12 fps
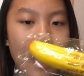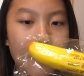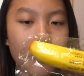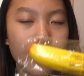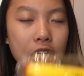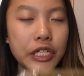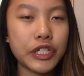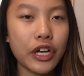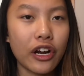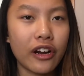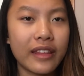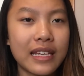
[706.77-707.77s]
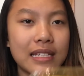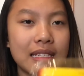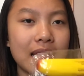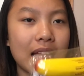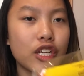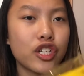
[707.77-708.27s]
I'm pretty sure this
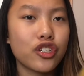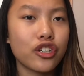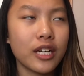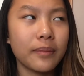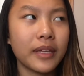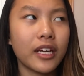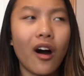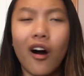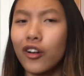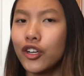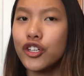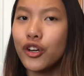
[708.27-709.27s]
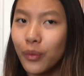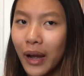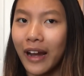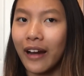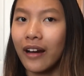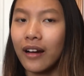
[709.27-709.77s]
is extremely ultra
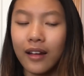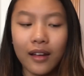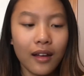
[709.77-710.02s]
rare.